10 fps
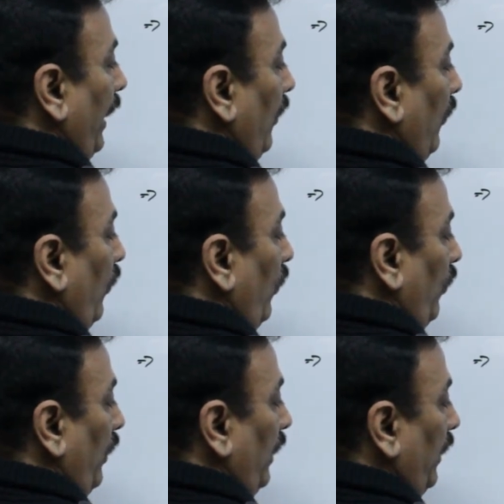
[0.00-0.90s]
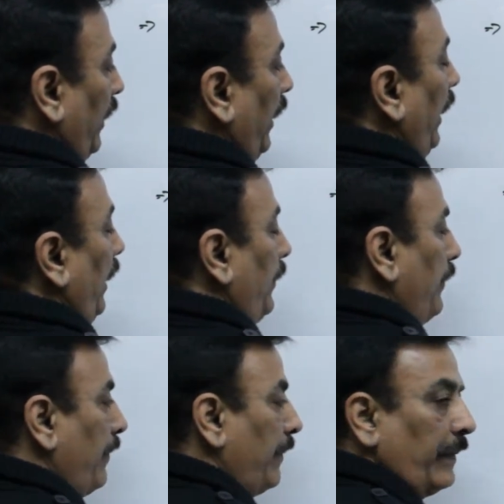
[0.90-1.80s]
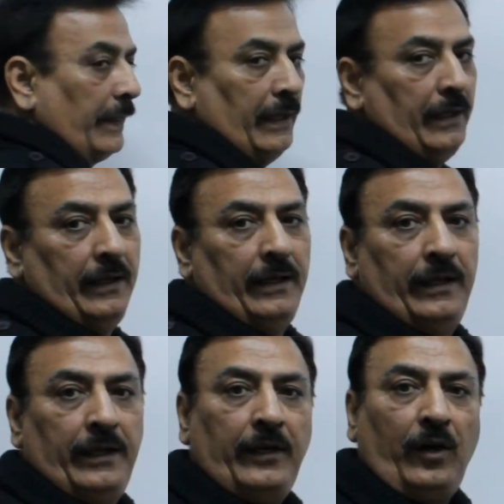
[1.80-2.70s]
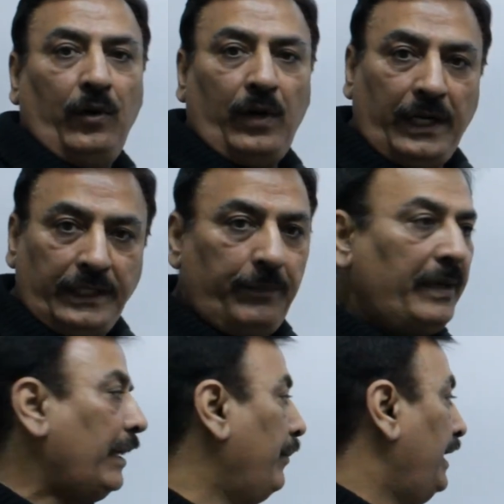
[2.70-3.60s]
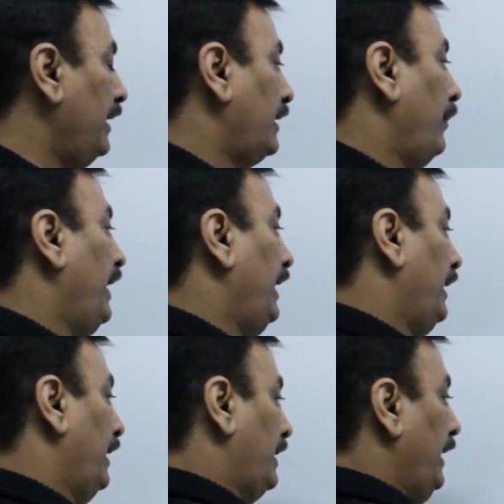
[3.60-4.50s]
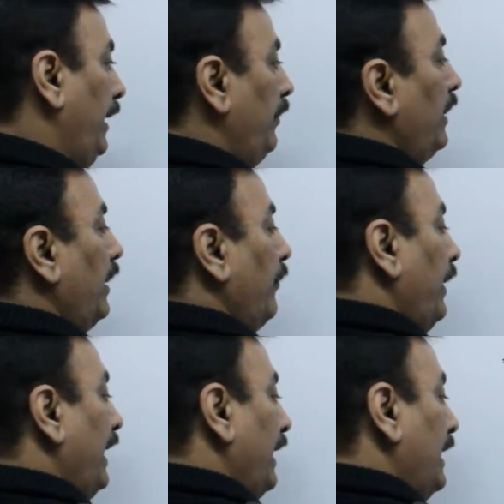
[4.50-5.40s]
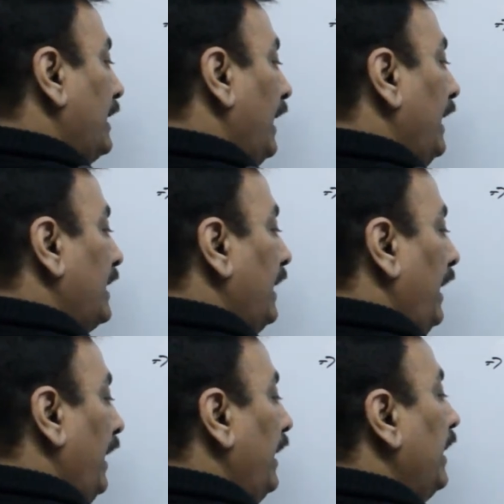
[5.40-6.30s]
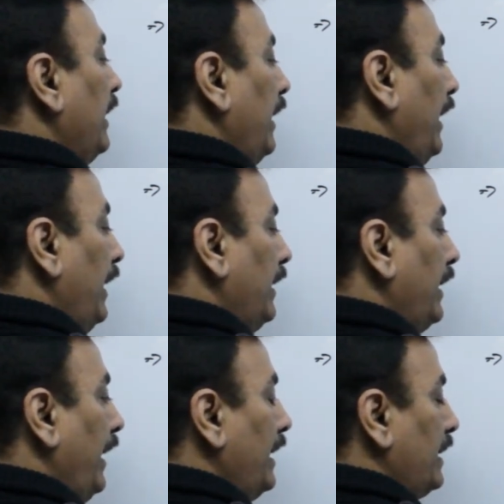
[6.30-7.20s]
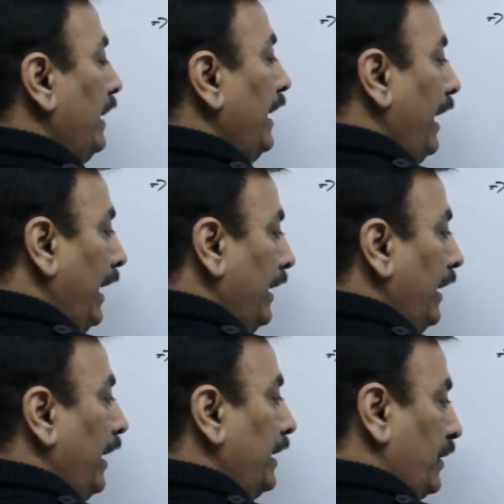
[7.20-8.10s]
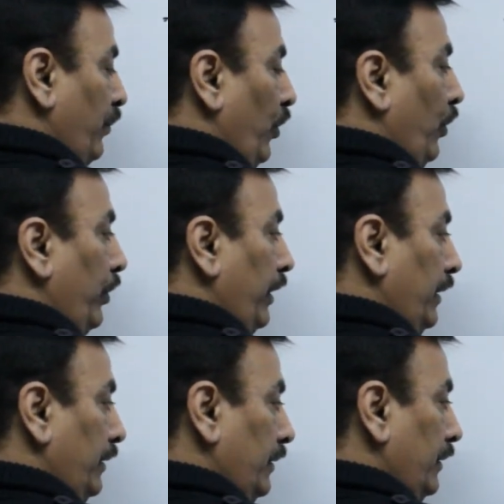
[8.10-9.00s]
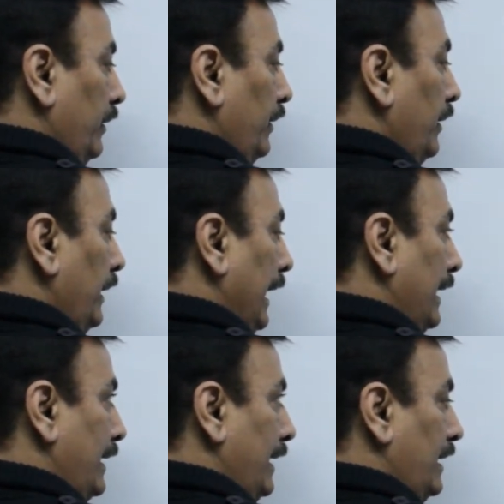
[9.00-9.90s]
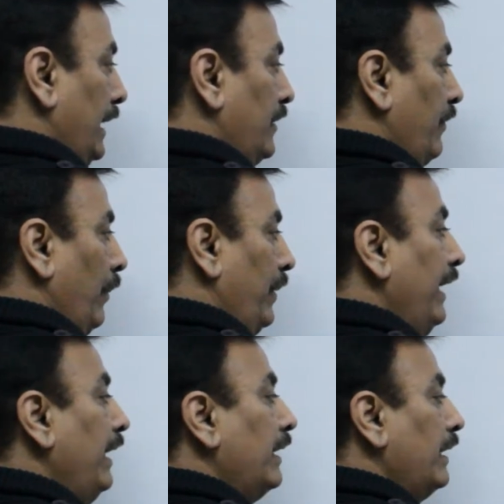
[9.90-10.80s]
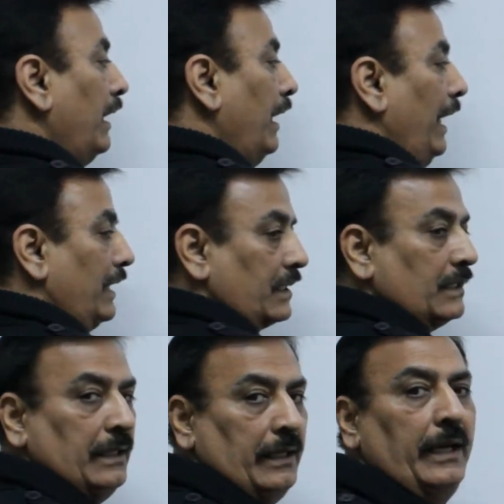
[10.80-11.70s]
L over A. Now, other parameters remaining the same. We can easily see in case the area is more, the resistance will be less.